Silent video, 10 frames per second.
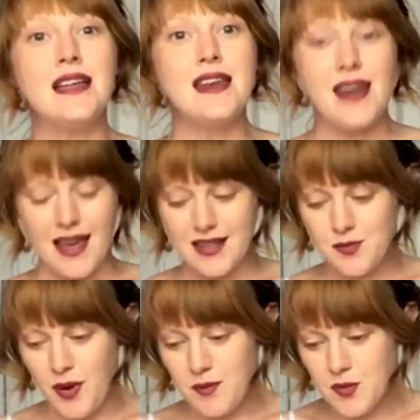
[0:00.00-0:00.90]
Next
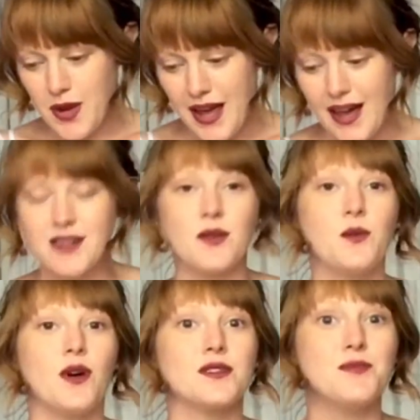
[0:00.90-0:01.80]
prompt we had
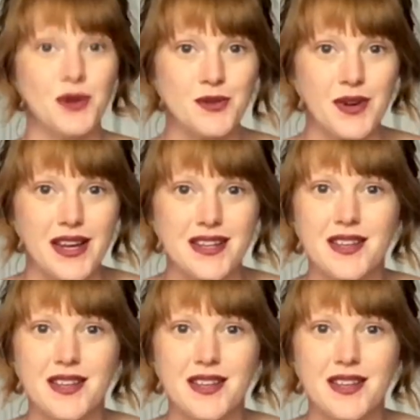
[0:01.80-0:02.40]
was Mood Read.